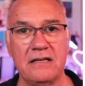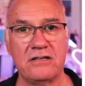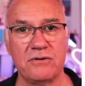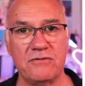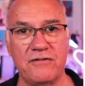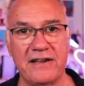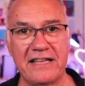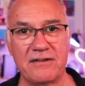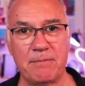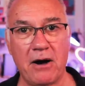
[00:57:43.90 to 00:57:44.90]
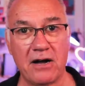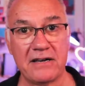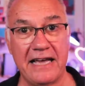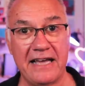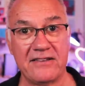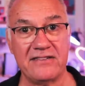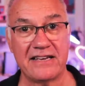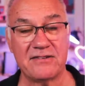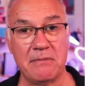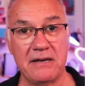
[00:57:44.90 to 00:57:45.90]
Don't forget the podcast
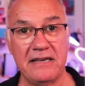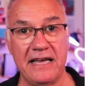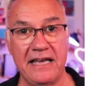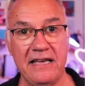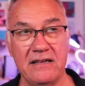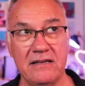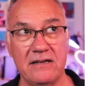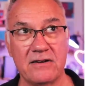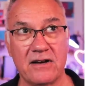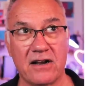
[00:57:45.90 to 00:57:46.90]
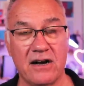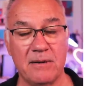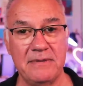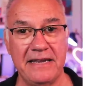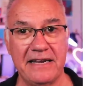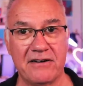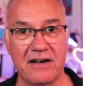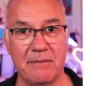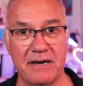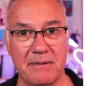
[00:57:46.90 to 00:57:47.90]
next Monday. Got a humdinger
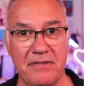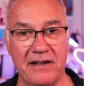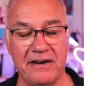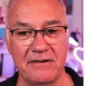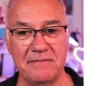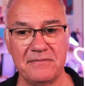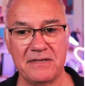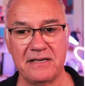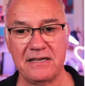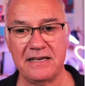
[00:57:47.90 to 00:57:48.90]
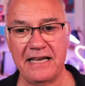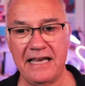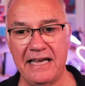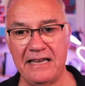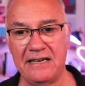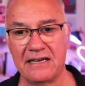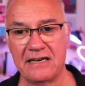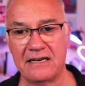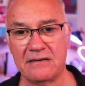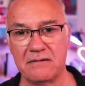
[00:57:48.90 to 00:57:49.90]
coming up there. And
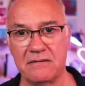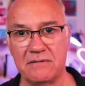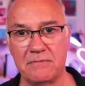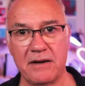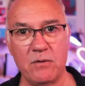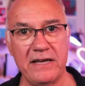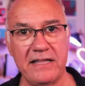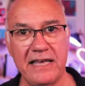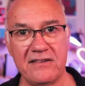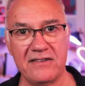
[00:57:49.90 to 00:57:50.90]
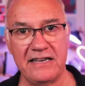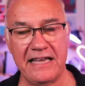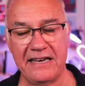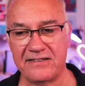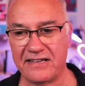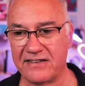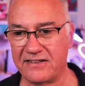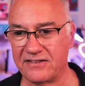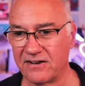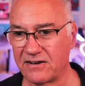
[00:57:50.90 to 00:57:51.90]
uh, my weekly essay,
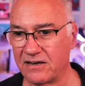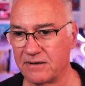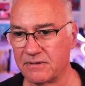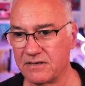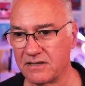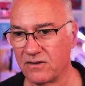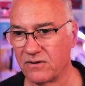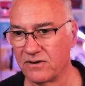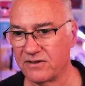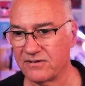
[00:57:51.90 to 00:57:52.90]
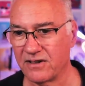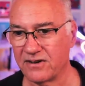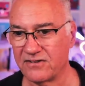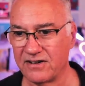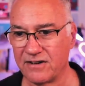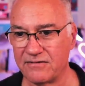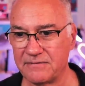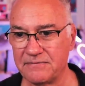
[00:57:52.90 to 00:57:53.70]
dannysessays.com. Good Lord, there's a lot of stuff.